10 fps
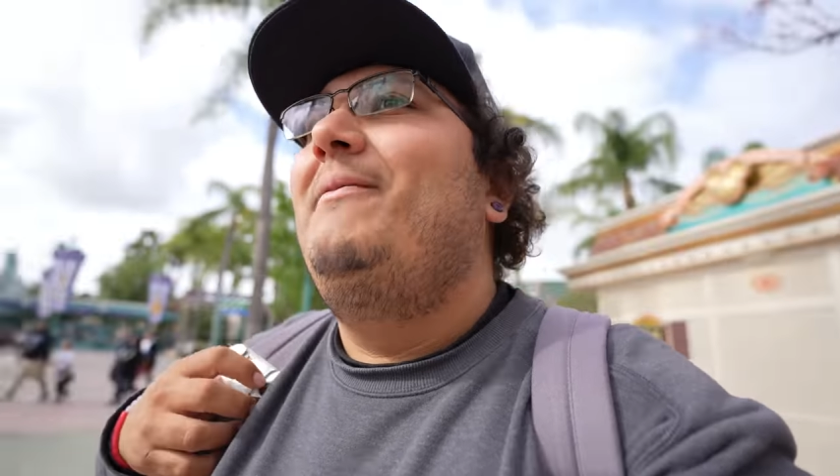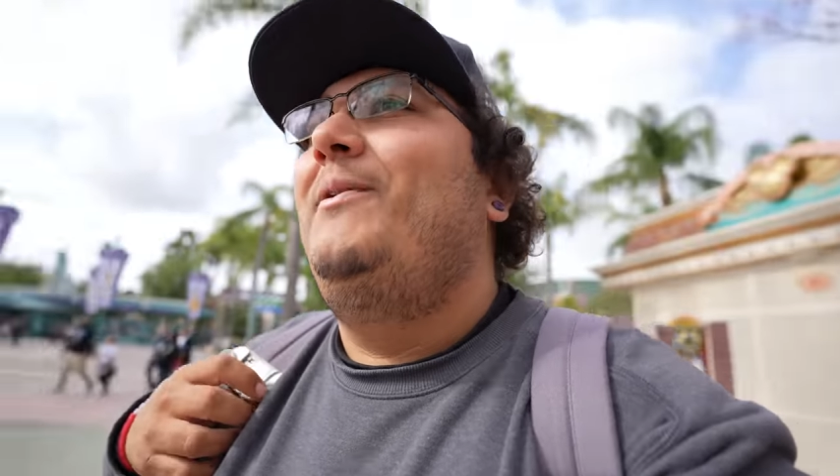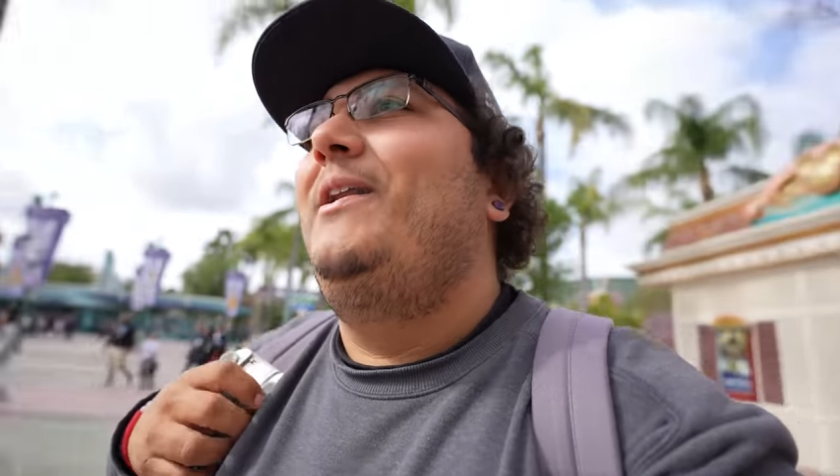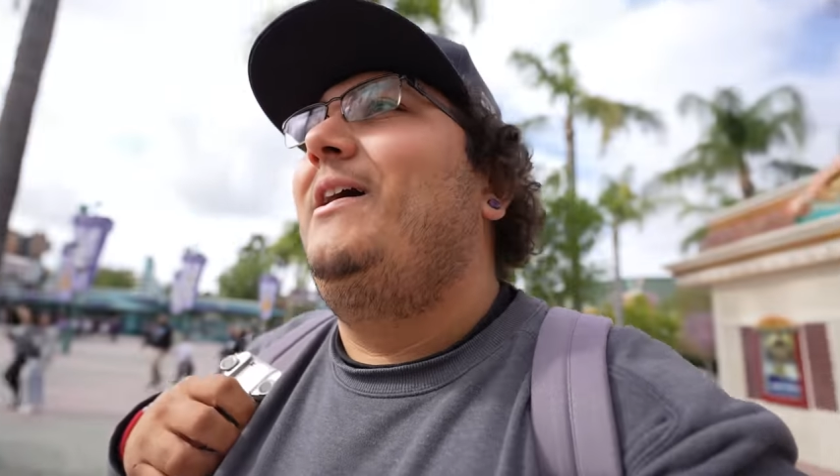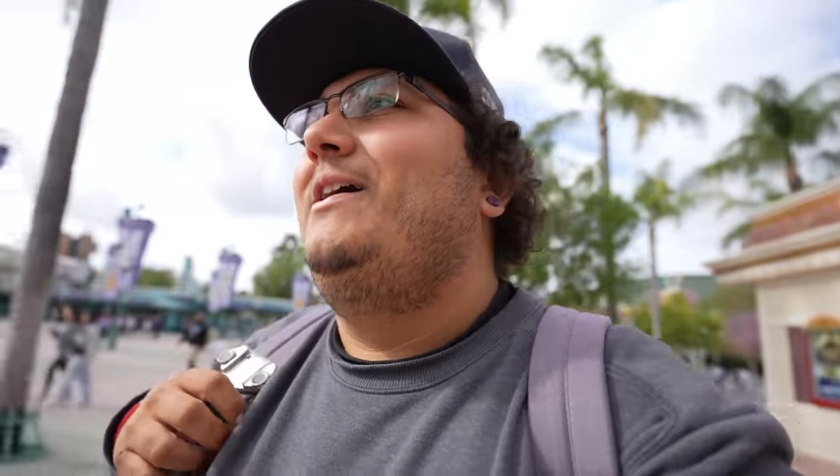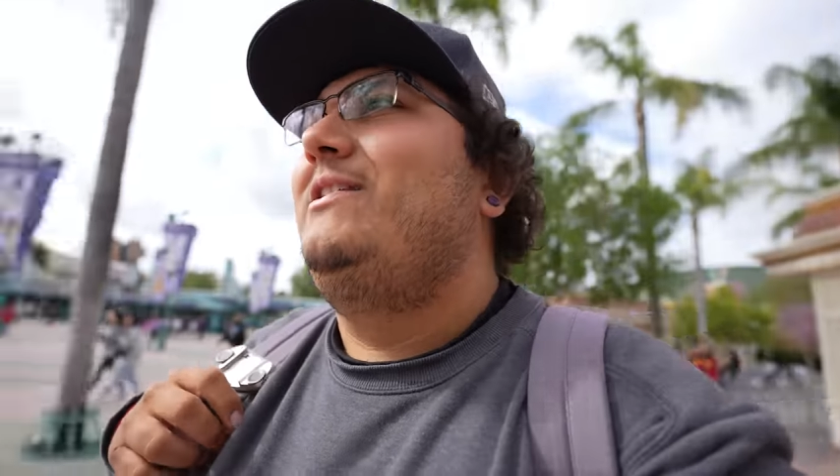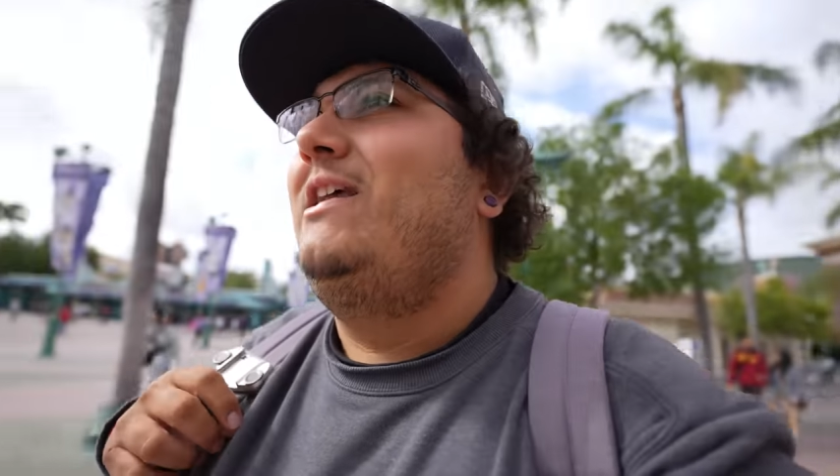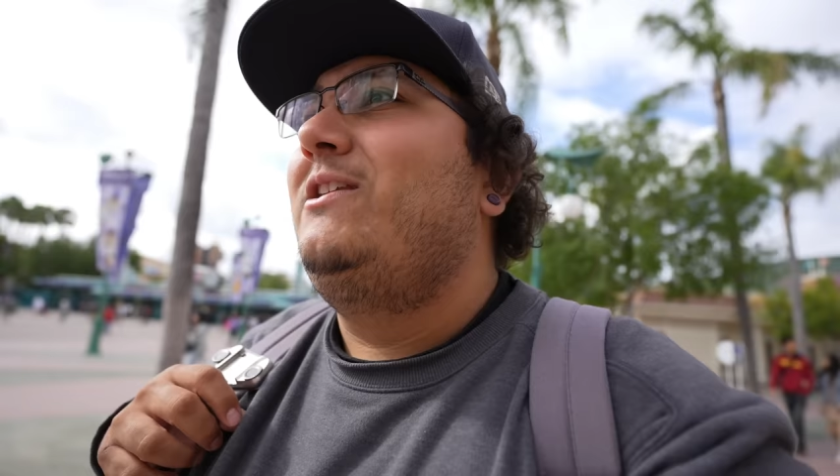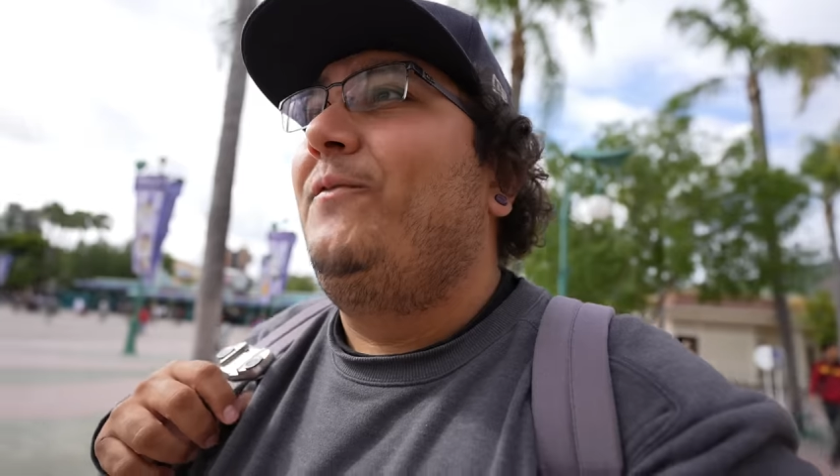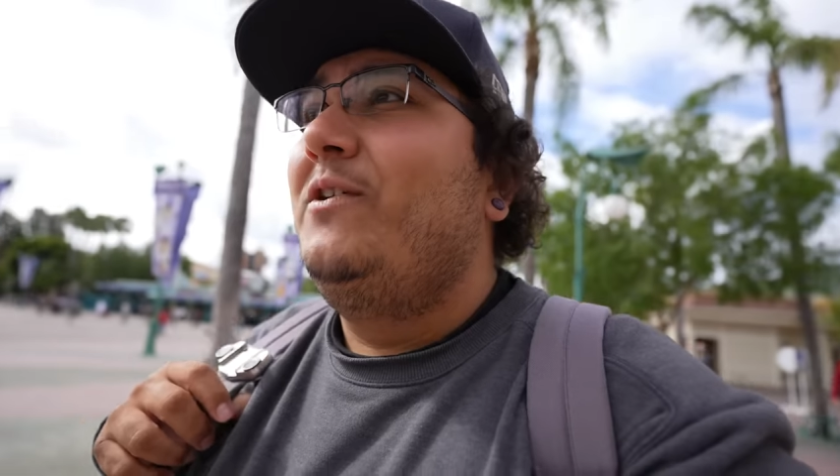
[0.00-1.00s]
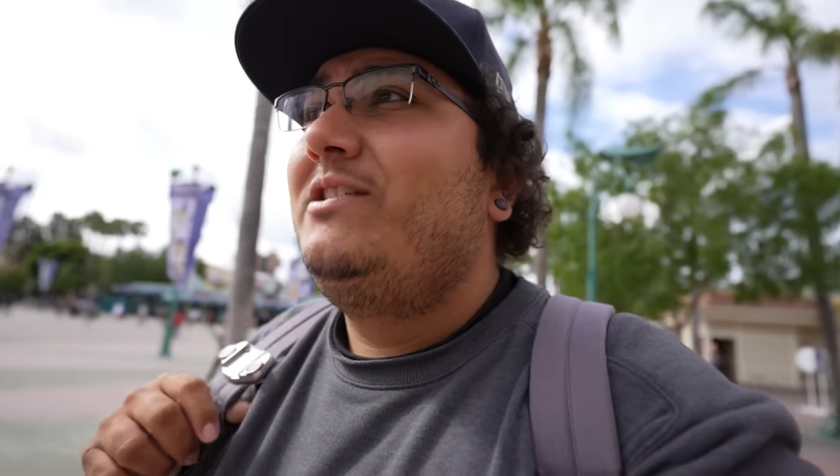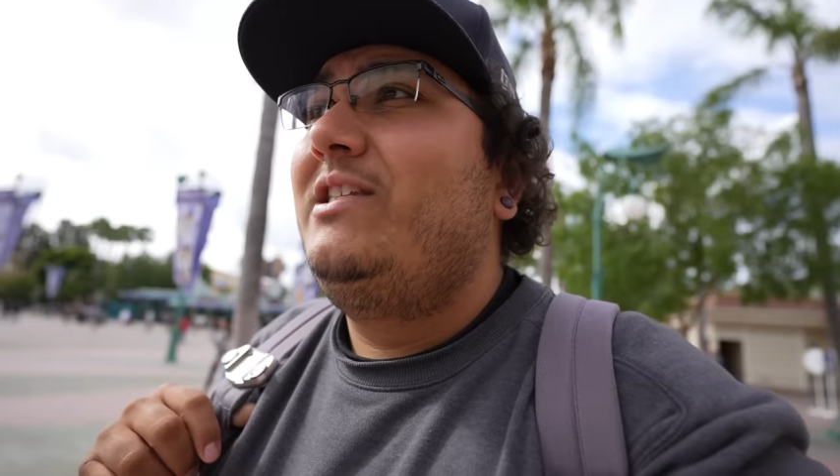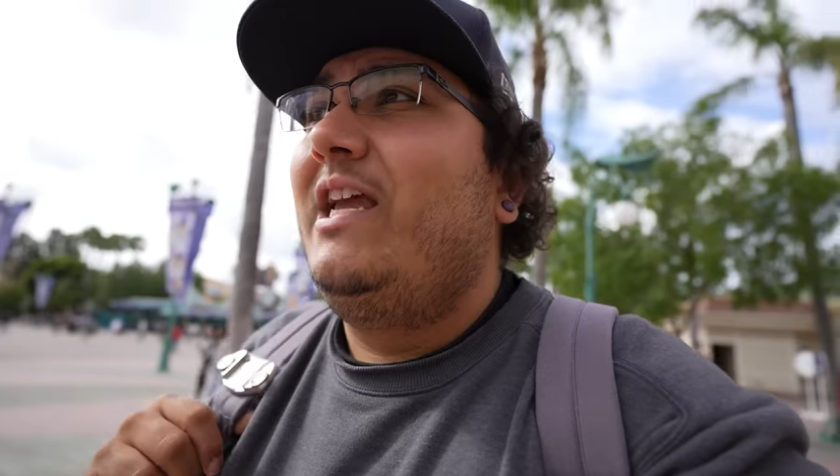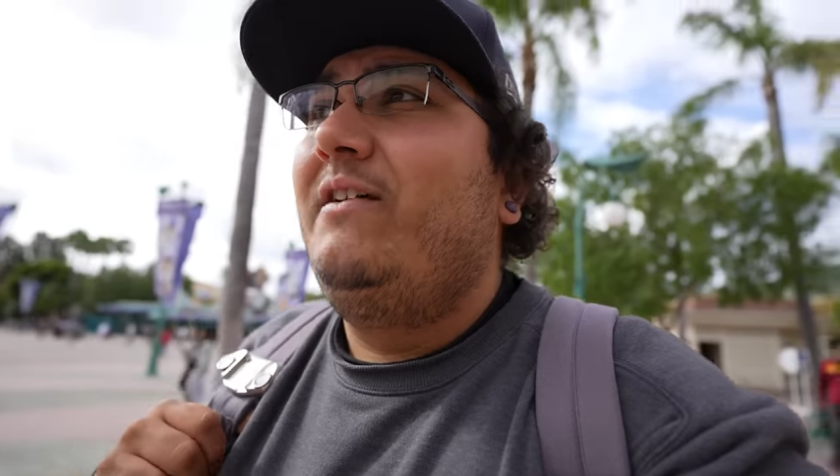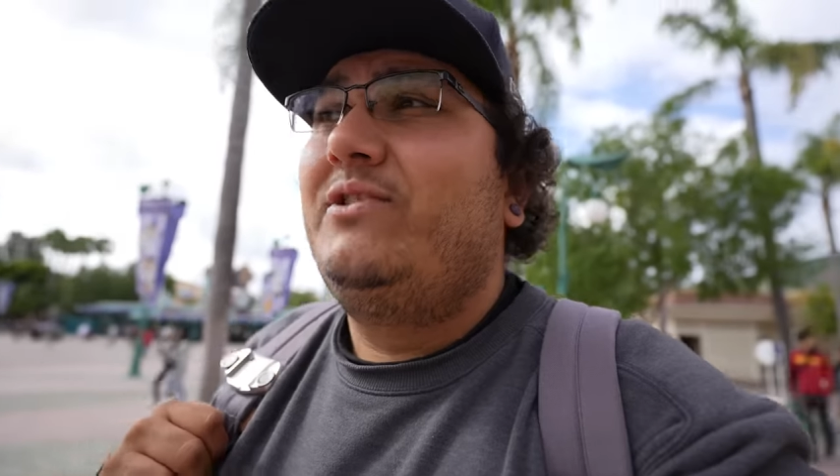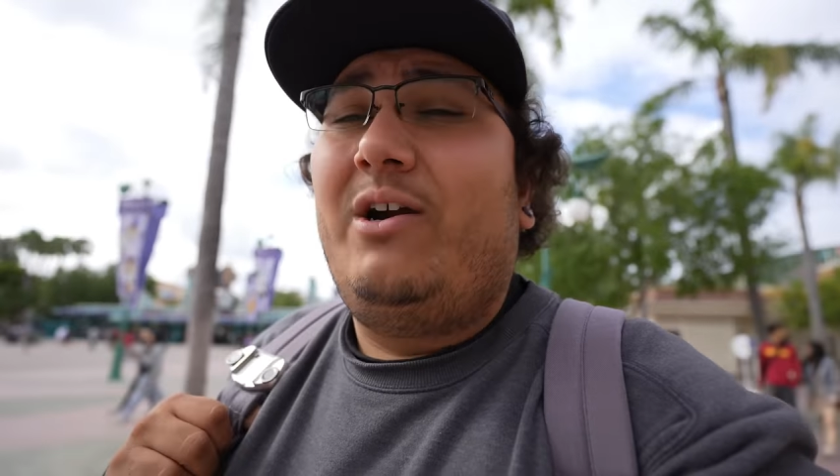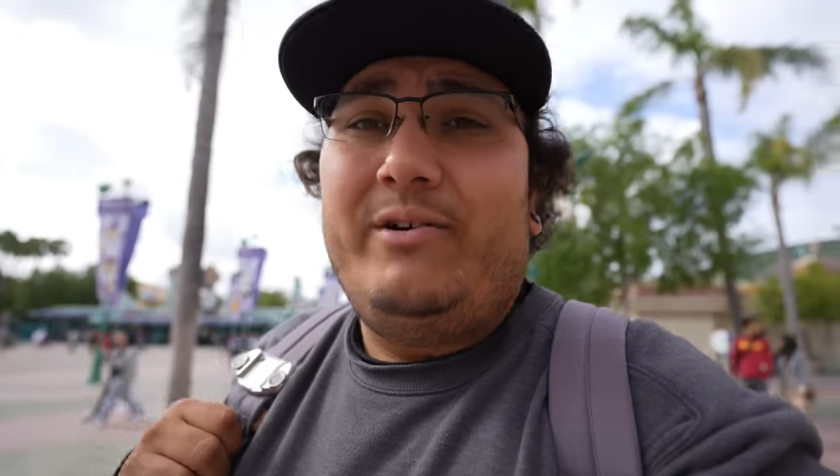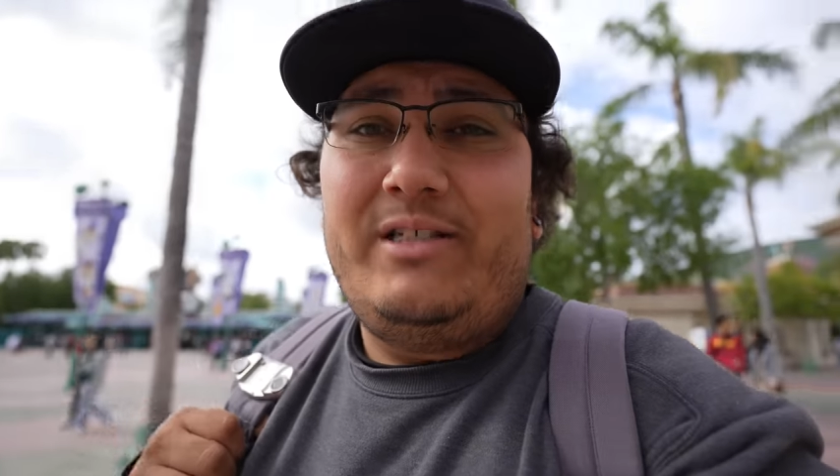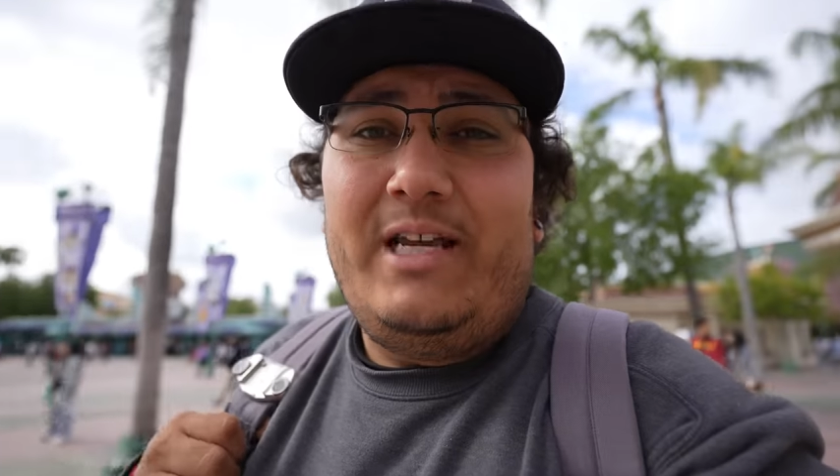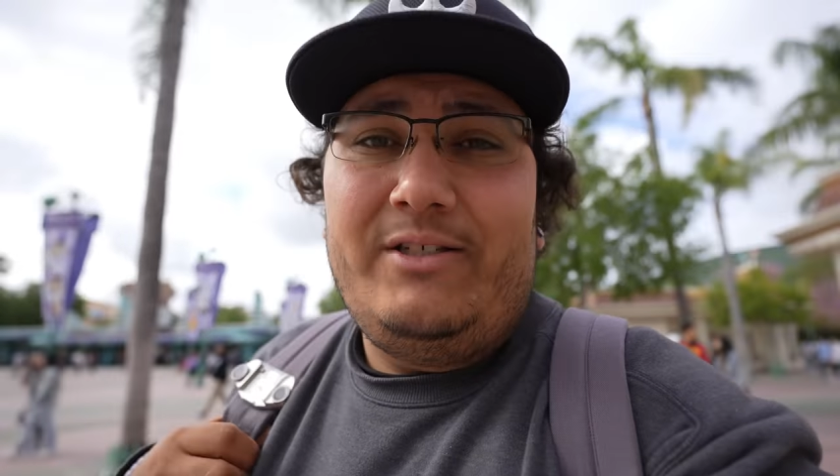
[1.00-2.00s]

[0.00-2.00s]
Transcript: But uh, today's the first day of Star Wars night,